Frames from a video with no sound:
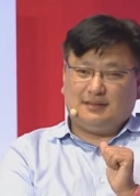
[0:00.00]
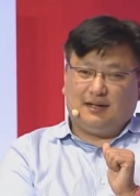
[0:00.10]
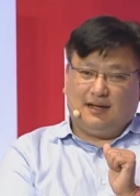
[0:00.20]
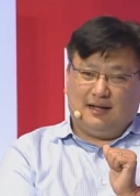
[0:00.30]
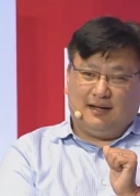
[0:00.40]

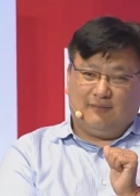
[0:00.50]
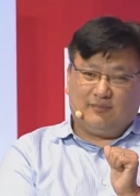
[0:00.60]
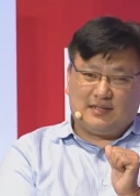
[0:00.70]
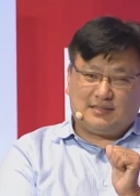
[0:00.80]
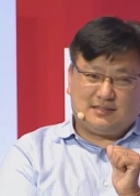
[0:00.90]
Um,
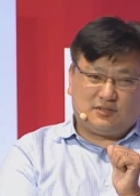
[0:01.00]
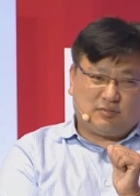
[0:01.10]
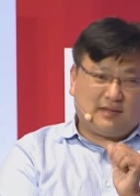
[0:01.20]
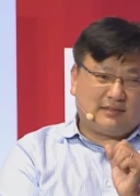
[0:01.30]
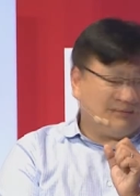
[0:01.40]
this is
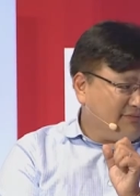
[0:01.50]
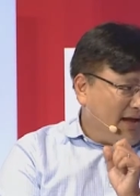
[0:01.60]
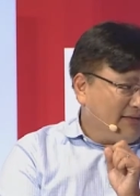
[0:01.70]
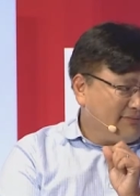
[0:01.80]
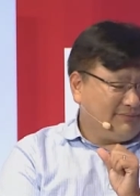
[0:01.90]

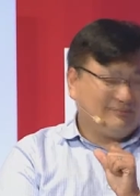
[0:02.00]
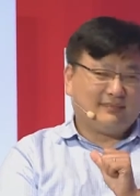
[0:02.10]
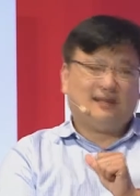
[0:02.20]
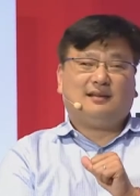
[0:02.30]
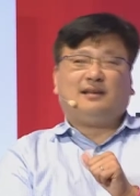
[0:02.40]
2005,
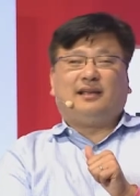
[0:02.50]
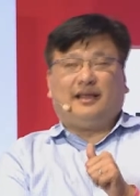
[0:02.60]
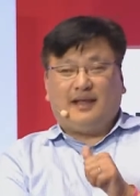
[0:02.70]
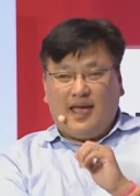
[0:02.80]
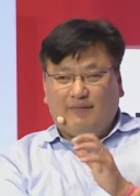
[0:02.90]

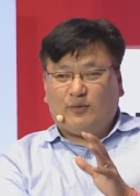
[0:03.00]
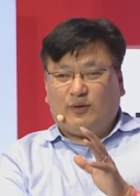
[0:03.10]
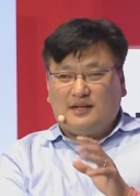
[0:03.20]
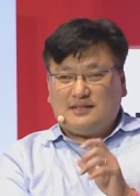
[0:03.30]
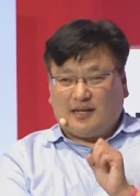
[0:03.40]
and
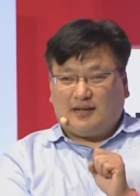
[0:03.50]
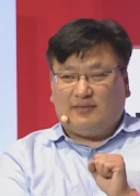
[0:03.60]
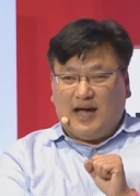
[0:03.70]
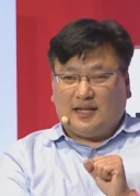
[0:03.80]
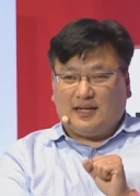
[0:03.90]
everyone in Silicon
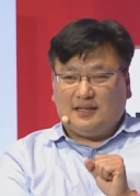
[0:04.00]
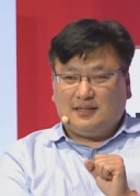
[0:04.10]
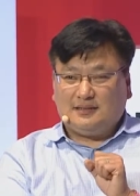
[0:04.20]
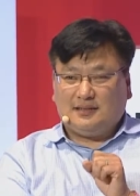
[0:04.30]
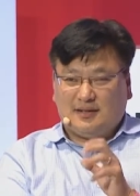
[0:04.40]
Valley
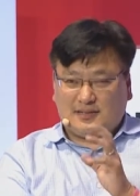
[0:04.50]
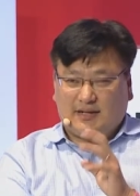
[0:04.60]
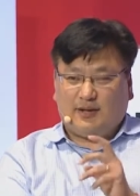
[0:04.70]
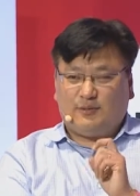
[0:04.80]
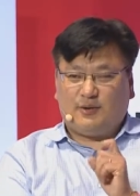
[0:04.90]
on
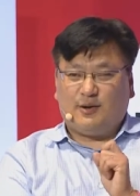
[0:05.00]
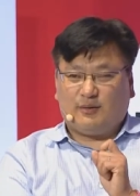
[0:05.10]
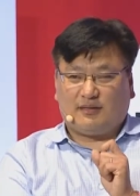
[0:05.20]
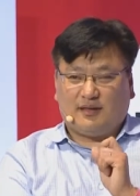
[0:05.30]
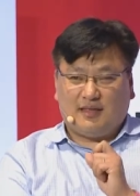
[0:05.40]
Sand Hill
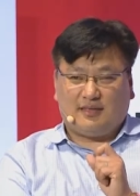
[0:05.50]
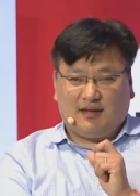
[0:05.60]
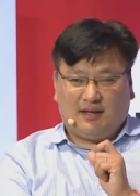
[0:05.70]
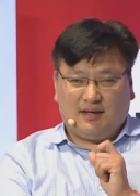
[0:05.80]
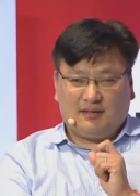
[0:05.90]
Road thought
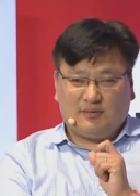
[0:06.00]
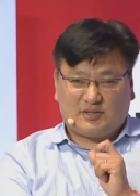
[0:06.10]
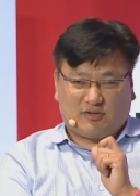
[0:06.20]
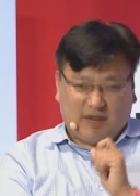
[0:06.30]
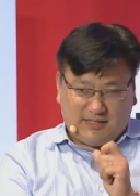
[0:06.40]
that it uh, was
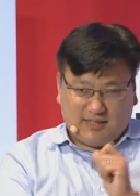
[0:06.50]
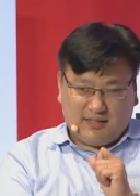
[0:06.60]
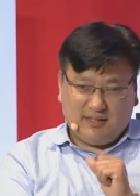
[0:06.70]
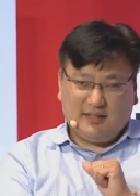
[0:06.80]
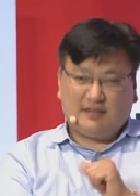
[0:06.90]

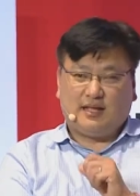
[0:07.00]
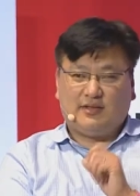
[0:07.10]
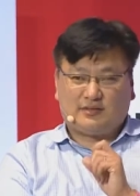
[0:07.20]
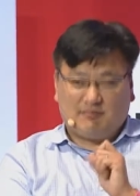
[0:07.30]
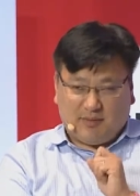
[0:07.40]
crazy that
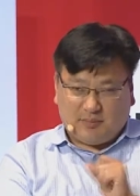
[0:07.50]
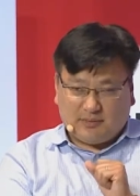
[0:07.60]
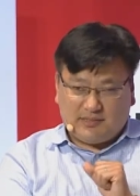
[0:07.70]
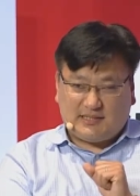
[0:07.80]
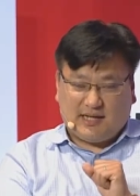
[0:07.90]
there's a
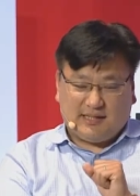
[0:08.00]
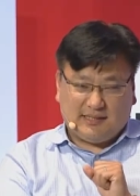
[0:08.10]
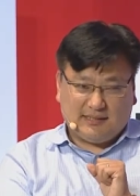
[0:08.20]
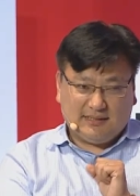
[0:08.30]
bubble in China,